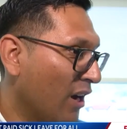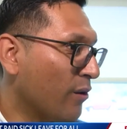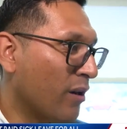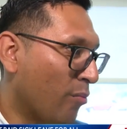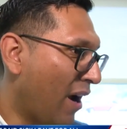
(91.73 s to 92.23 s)
other
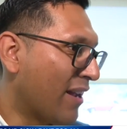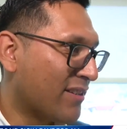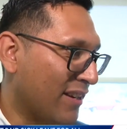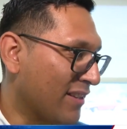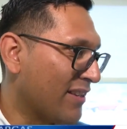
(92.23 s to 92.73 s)

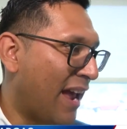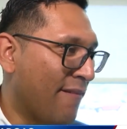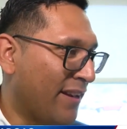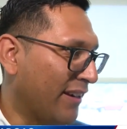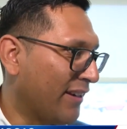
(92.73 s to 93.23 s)
Nebraskans
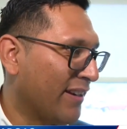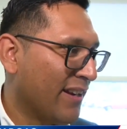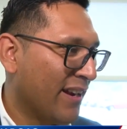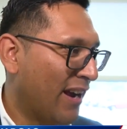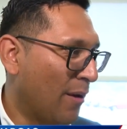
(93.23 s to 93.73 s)
having,
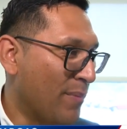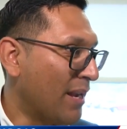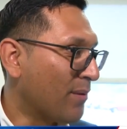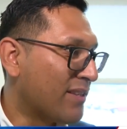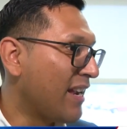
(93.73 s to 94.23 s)
um, being
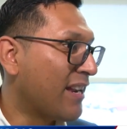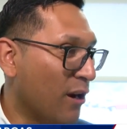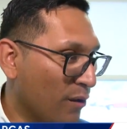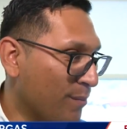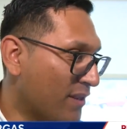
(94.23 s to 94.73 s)
able to take care
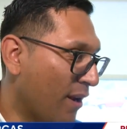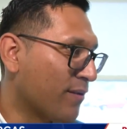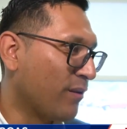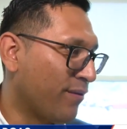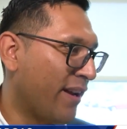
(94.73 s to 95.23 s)
of themselves
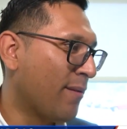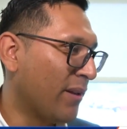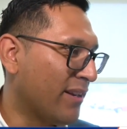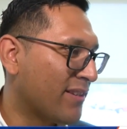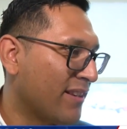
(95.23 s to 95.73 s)
and their
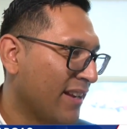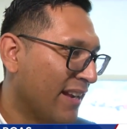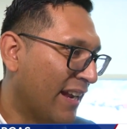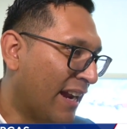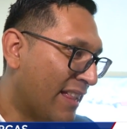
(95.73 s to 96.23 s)
families.
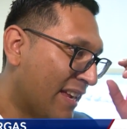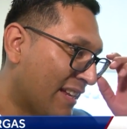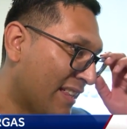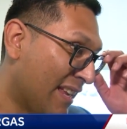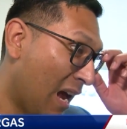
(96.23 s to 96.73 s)
And I think
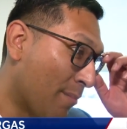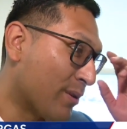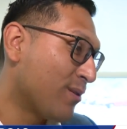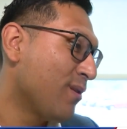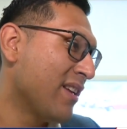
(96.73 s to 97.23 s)
that the
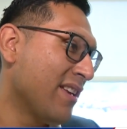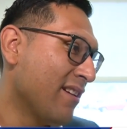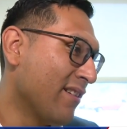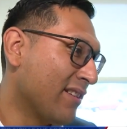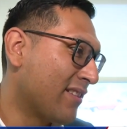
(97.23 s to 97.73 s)
opportunity
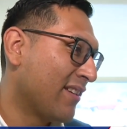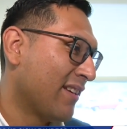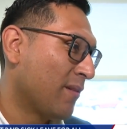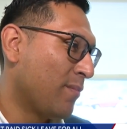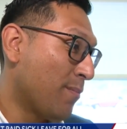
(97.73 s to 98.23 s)
here is
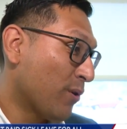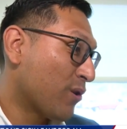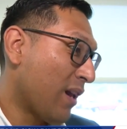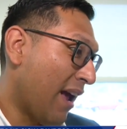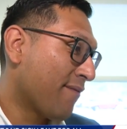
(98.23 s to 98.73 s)
people
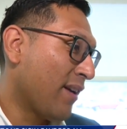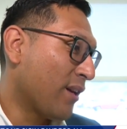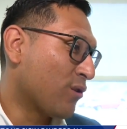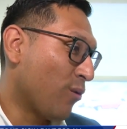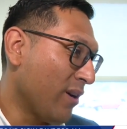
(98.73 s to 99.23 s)
should have that
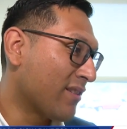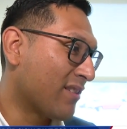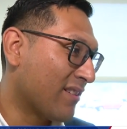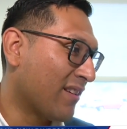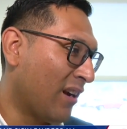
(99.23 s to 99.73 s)

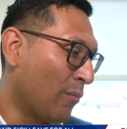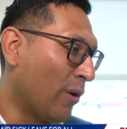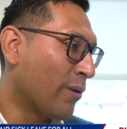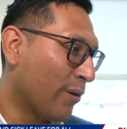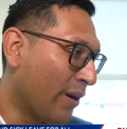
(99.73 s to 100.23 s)
choice on
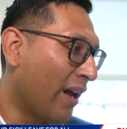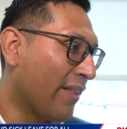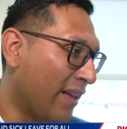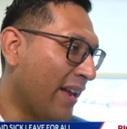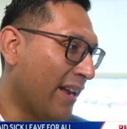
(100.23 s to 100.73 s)
whether or not
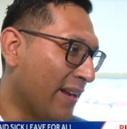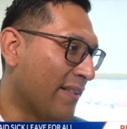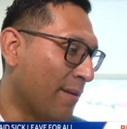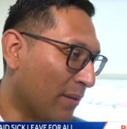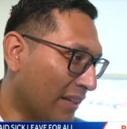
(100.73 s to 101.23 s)
they,
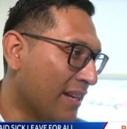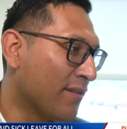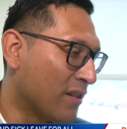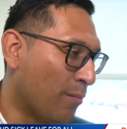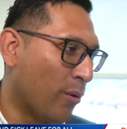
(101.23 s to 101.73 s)
they believe and
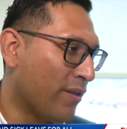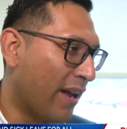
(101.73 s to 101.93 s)
support